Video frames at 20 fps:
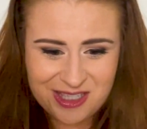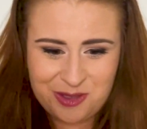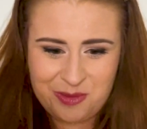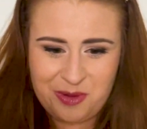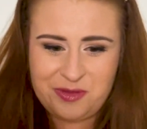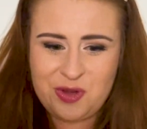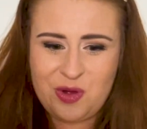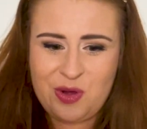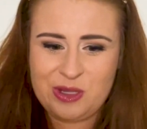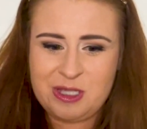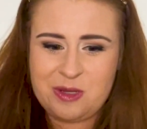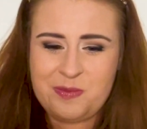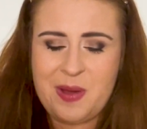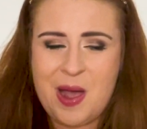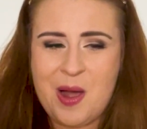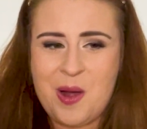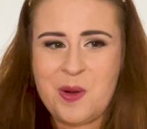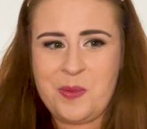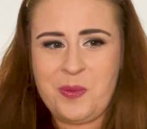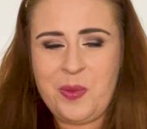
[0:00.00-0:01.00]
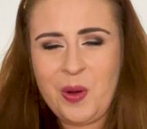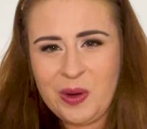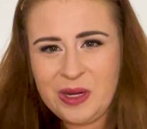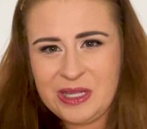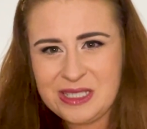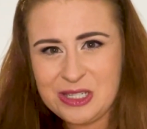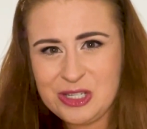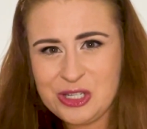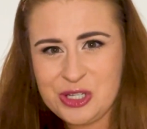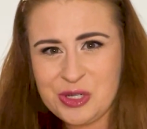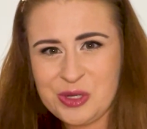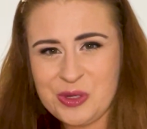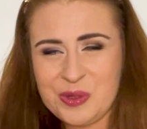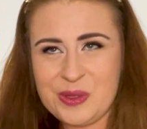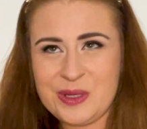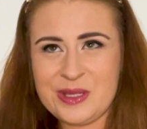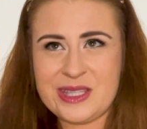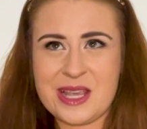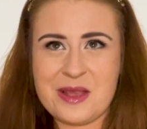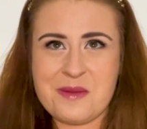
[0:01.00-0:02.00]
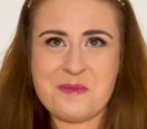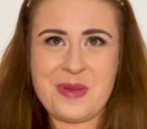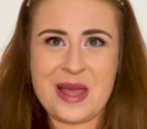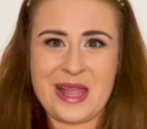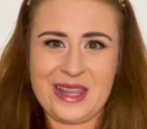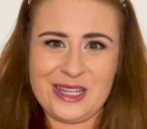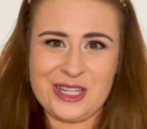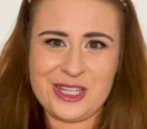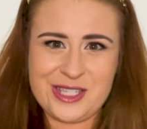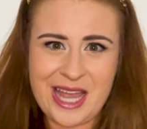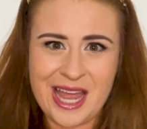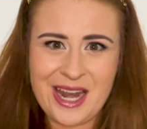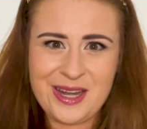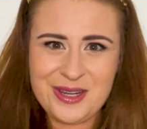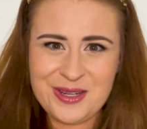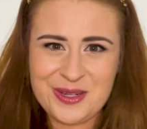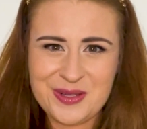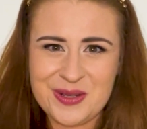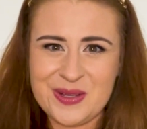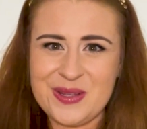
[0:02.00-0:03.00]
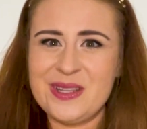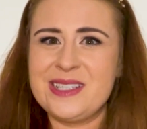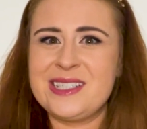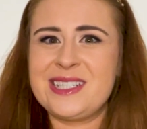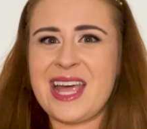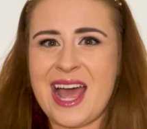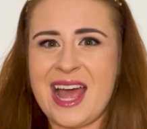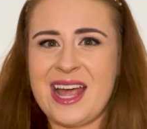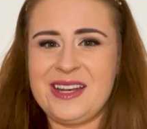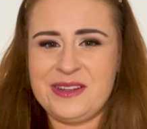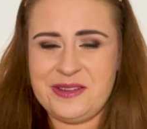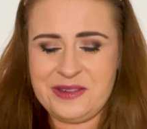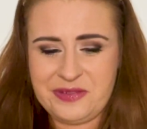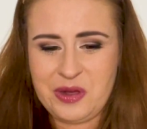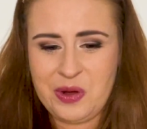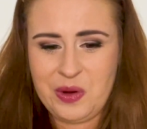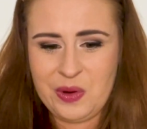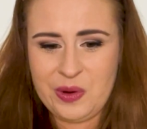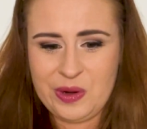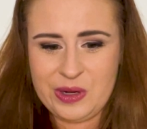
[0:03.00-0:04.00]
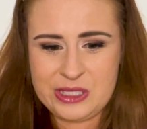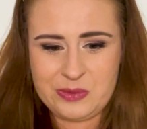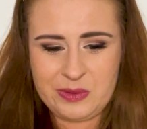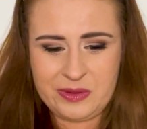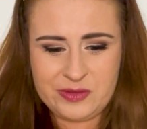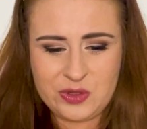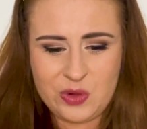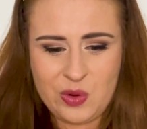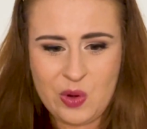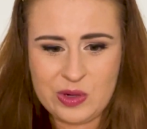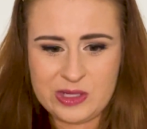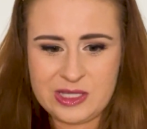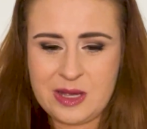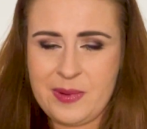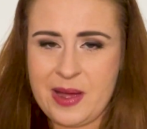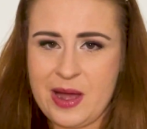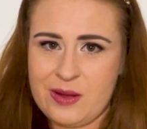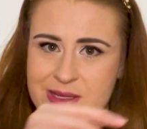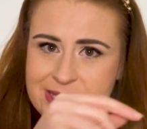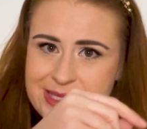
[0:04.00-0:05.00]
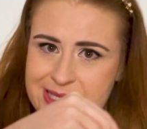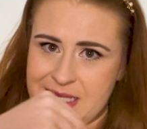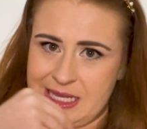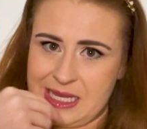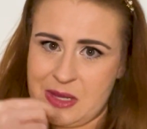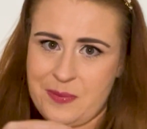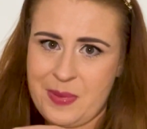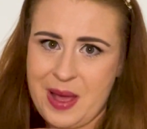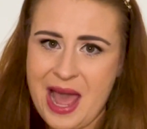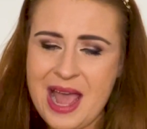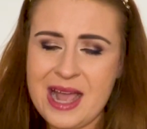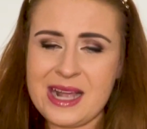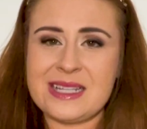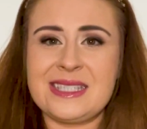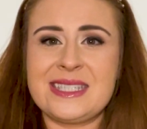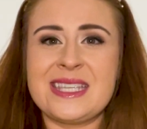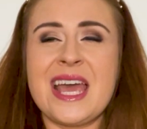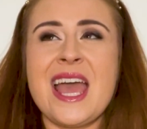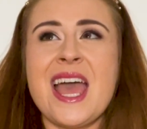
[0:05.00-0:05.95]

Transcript: so we've talked about pointed shoes, embellished sandals, and of course we've talked about slick backs.